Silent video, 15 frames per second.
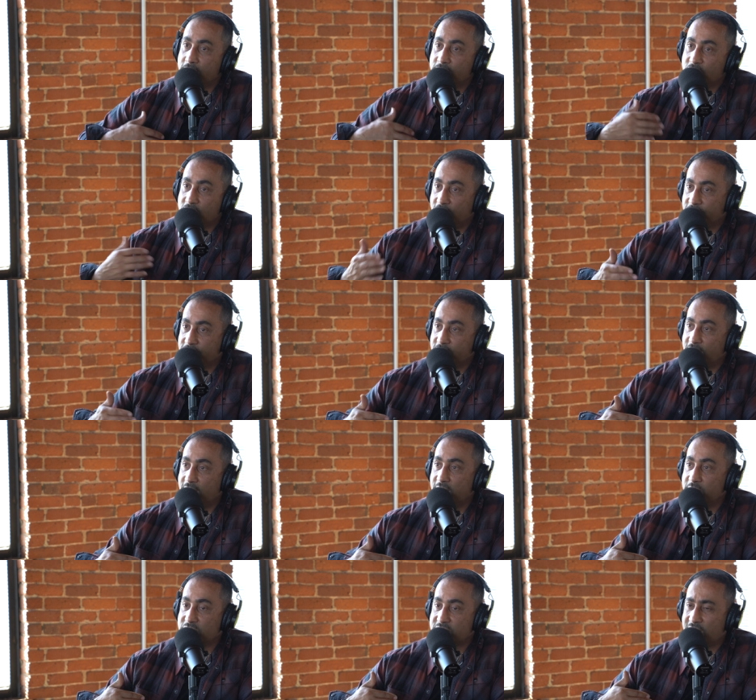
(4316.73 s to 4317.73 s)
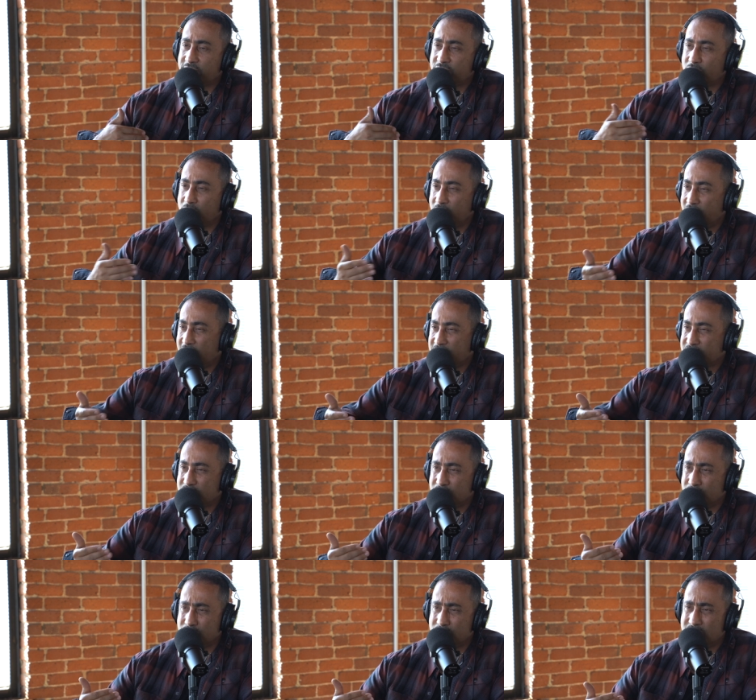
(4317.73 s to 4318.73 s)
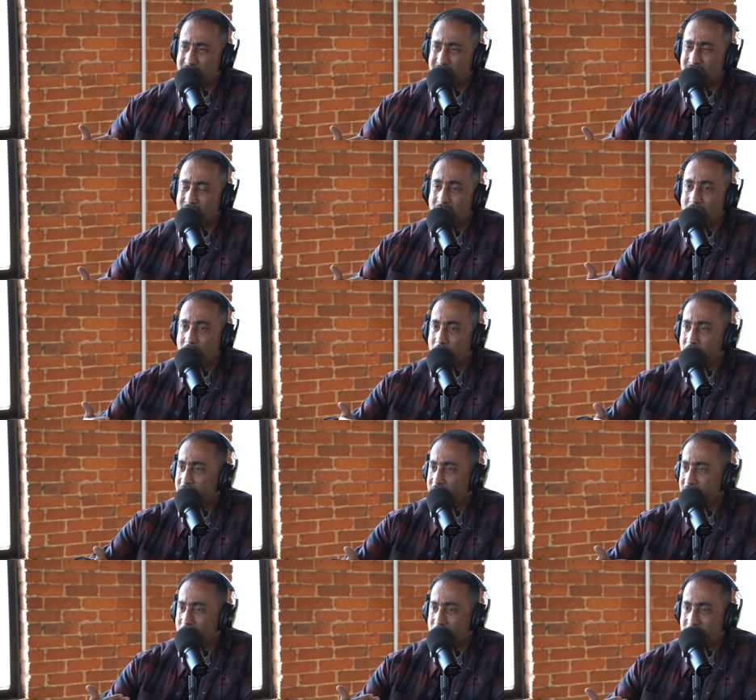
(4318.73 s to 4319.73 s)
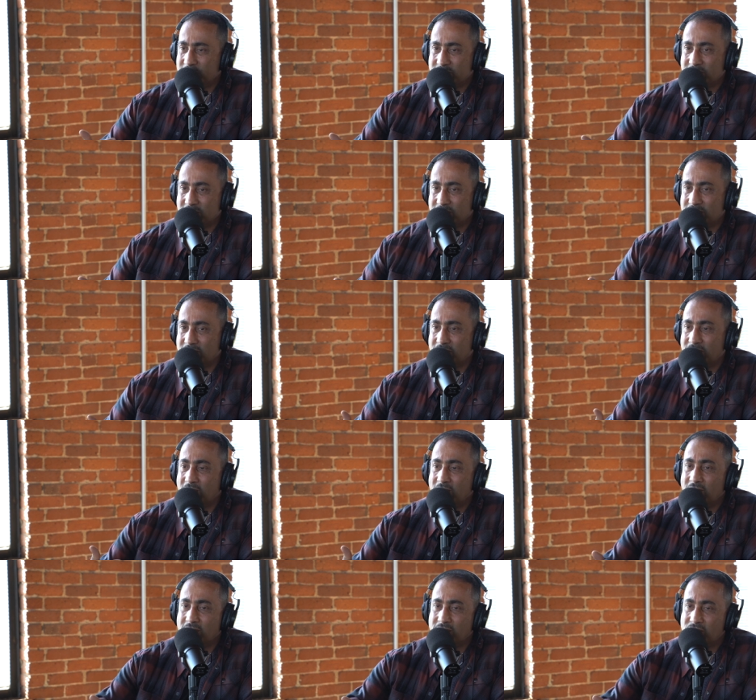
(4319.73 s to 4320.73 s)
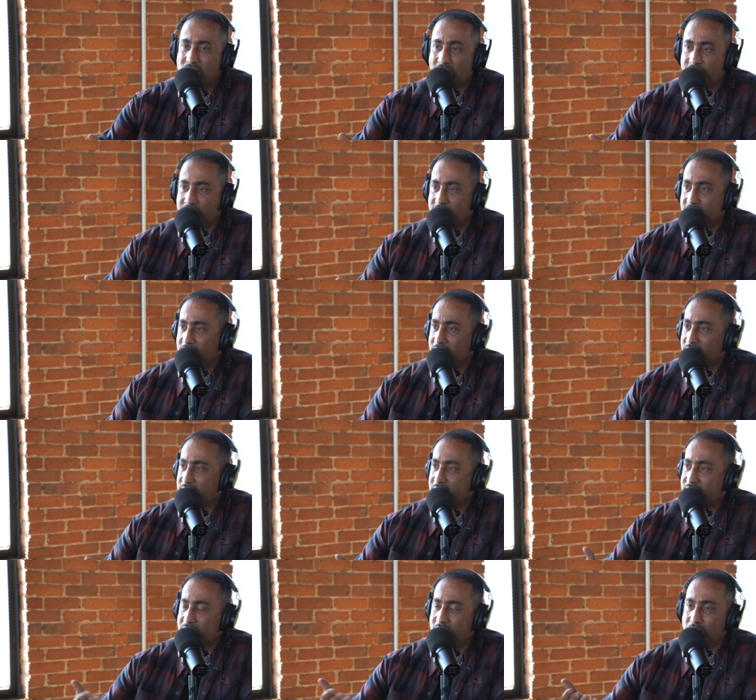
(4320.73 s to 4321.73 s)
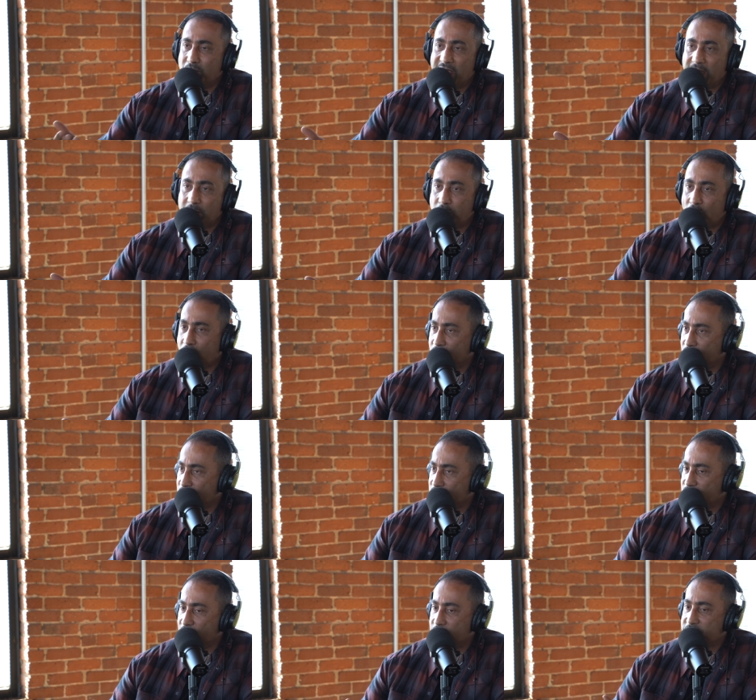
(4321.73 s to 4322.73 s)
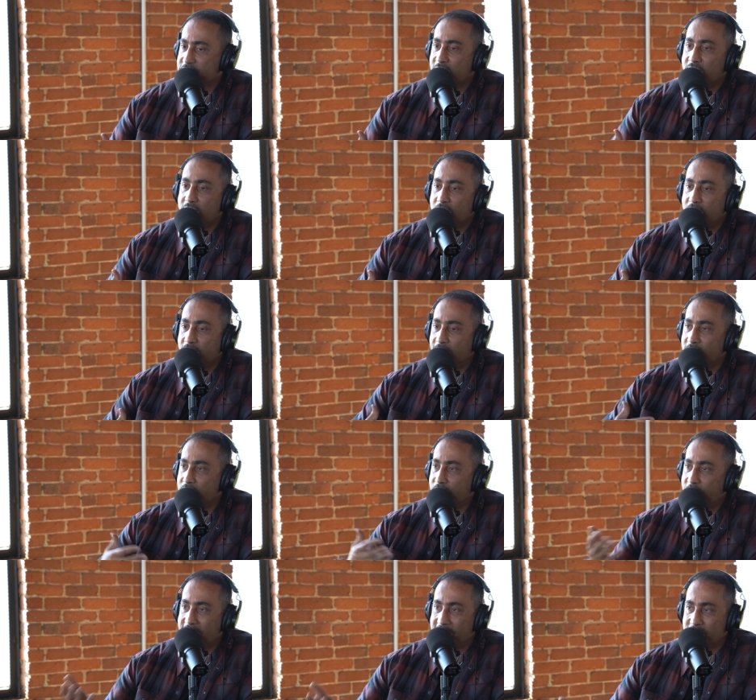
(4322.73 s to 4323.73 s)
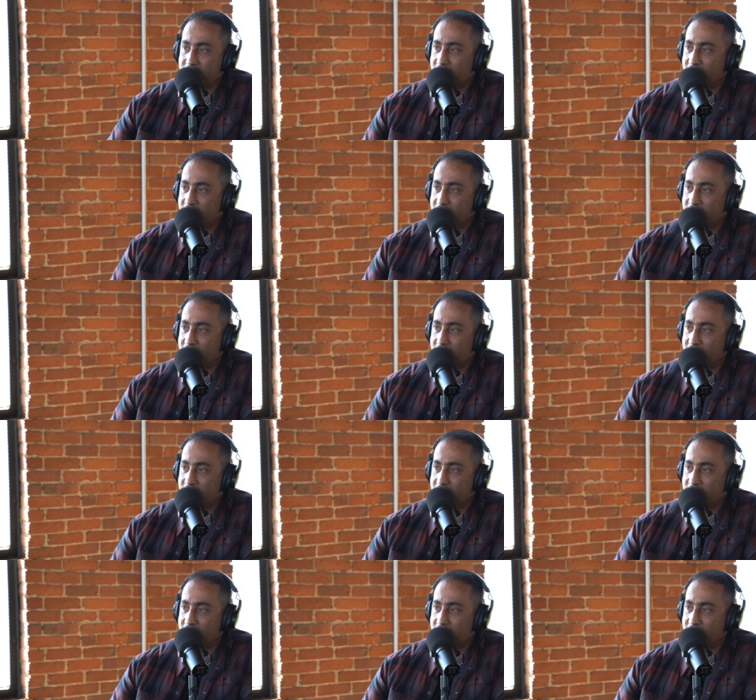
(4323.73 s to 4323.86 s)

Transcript: tough times after lawsuits and being in business and tough dealings and bad partnerships and bad